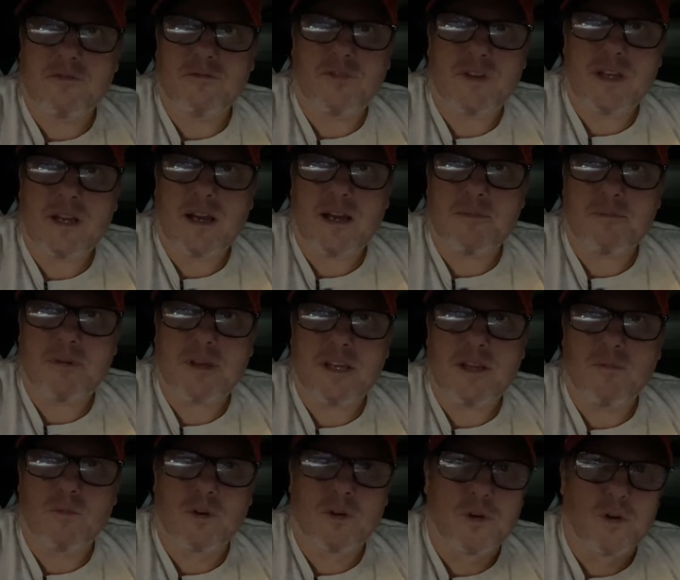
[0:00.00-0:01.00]
the
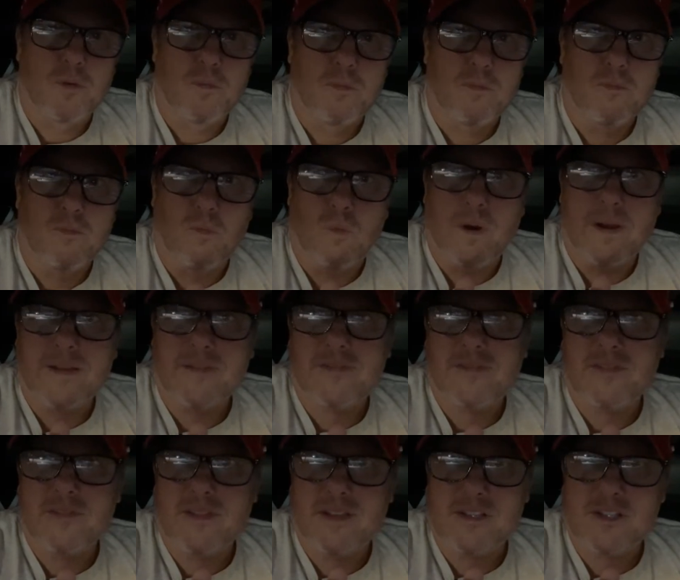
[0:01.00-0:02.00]
VIP room with
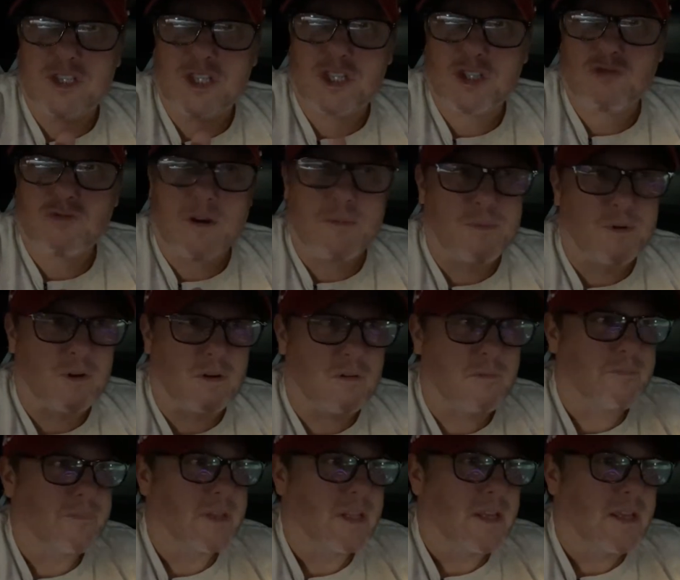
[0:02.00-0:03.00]
this
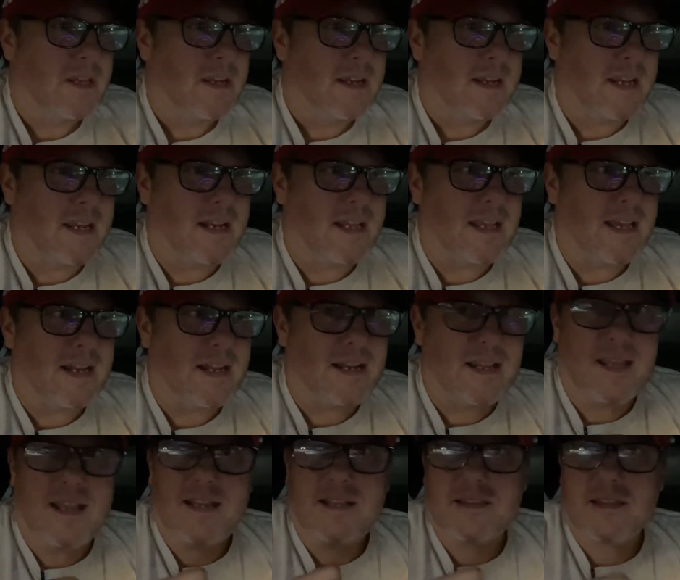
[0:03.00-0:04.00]
stripper, and he had an
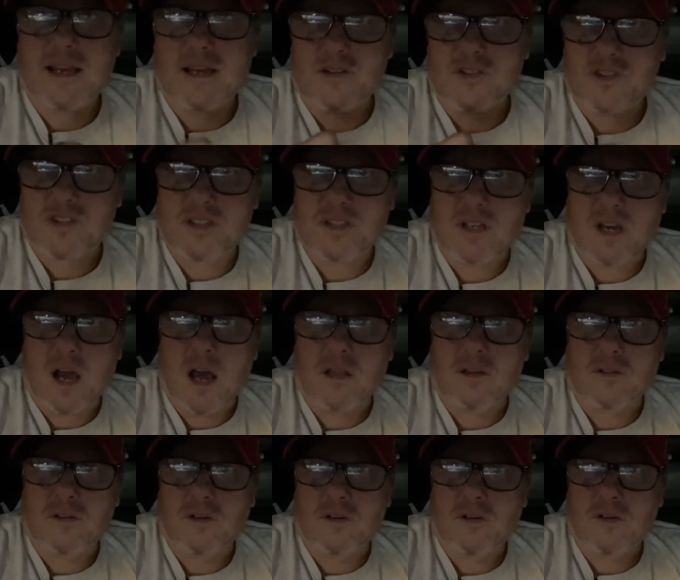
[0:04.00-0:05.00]

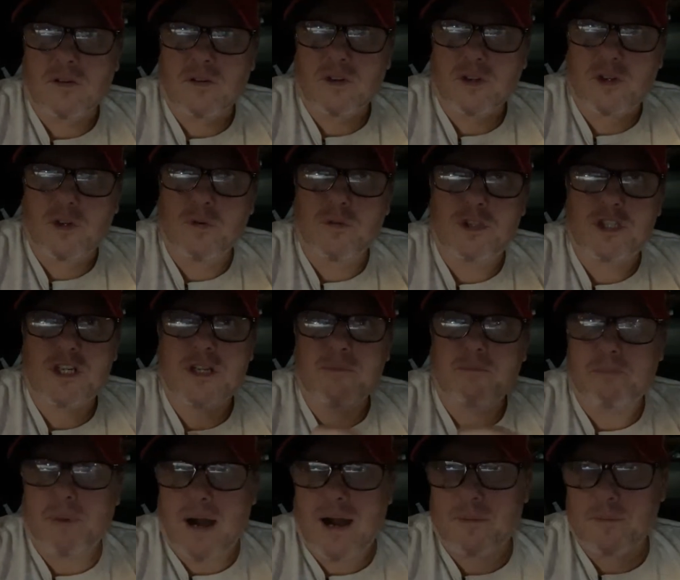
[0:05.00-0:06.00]
$8,000
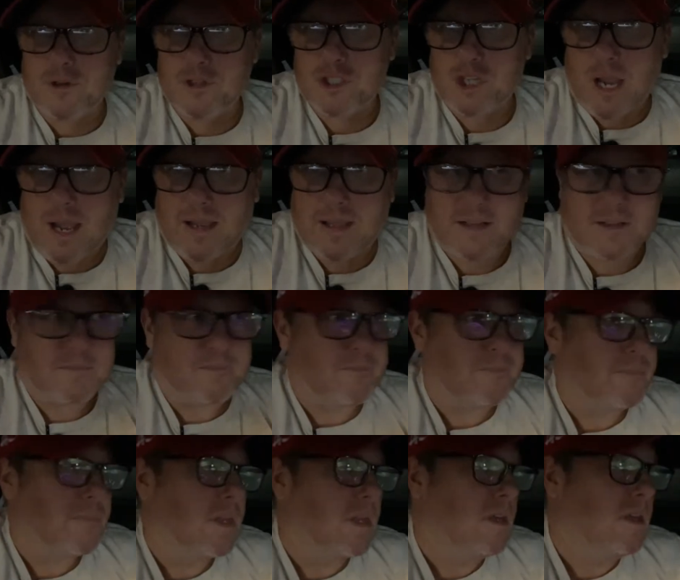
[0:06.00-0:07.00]
Gucci bomber jacket.
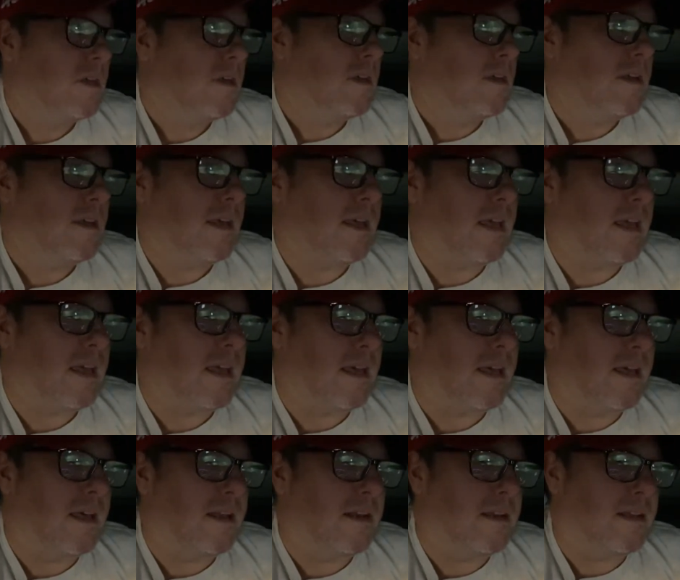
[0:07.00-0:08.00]

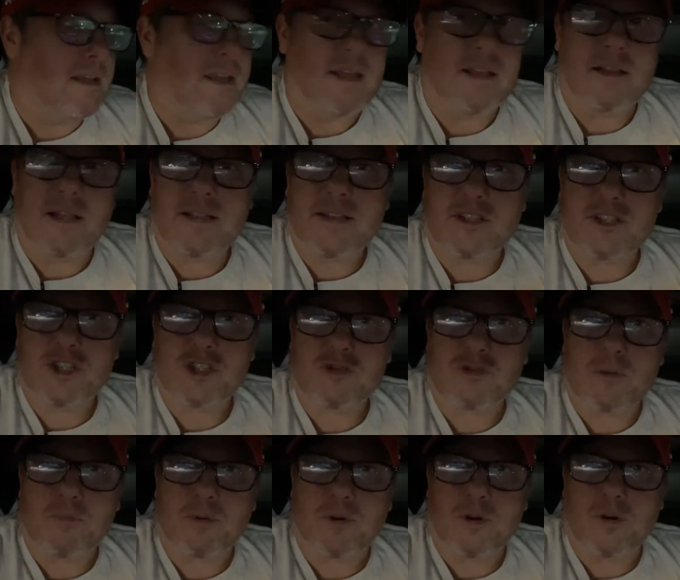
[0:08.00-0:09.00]
And he let the
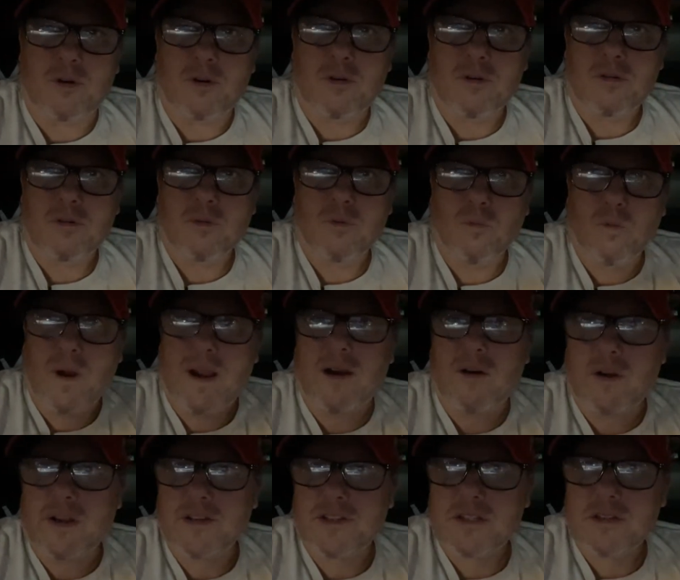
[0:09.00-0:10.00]
stripper
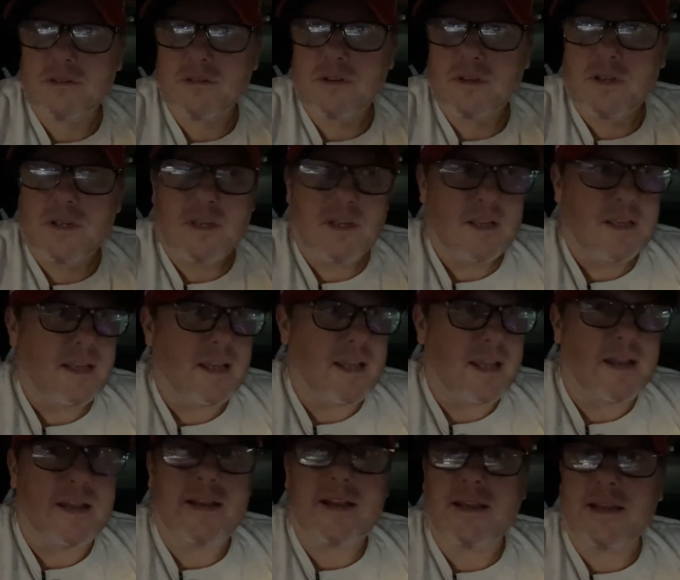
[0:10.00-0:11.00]
wear it,
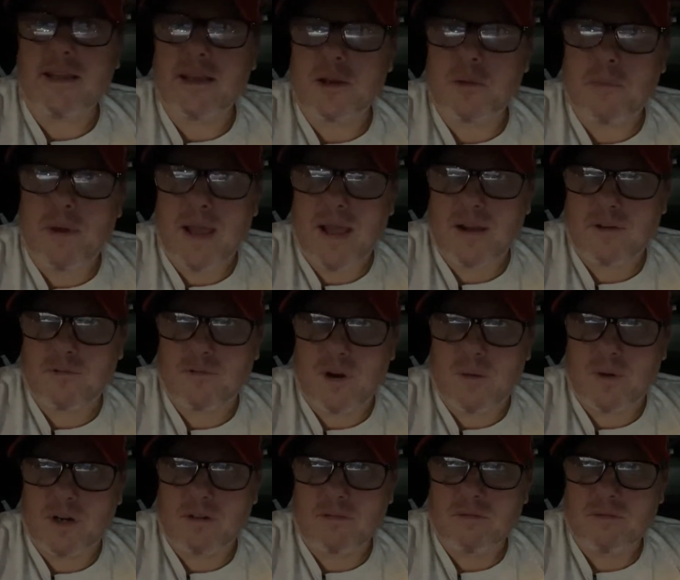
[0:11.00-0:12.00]
and he didn't get it back
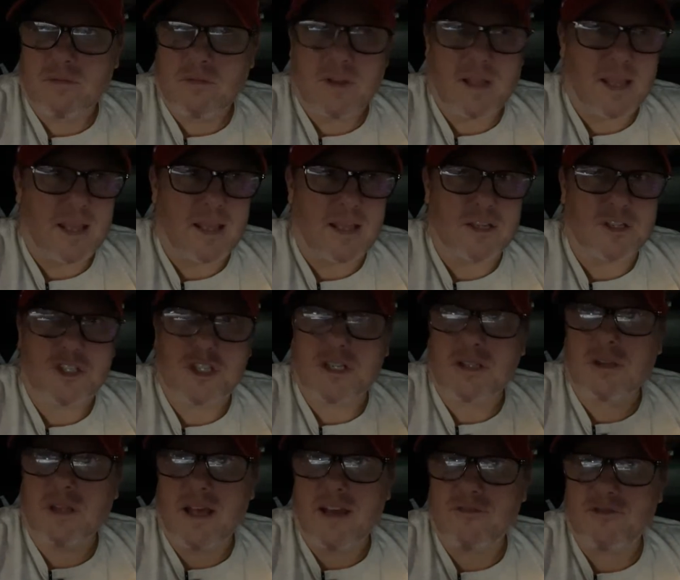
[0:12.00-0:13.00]
from her. And
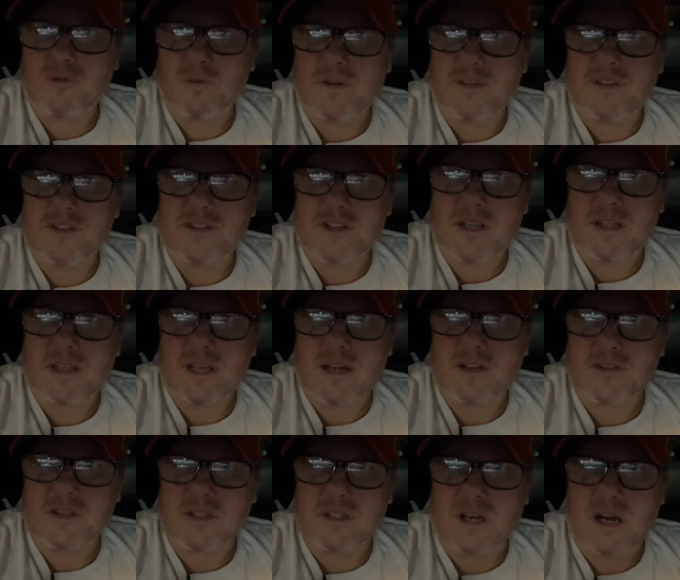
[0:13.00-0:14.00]
she left with his
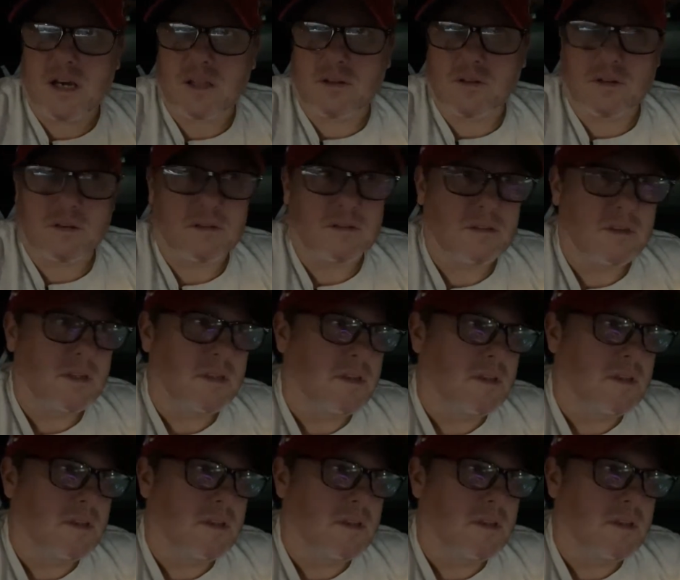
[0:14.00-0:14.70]
$8,000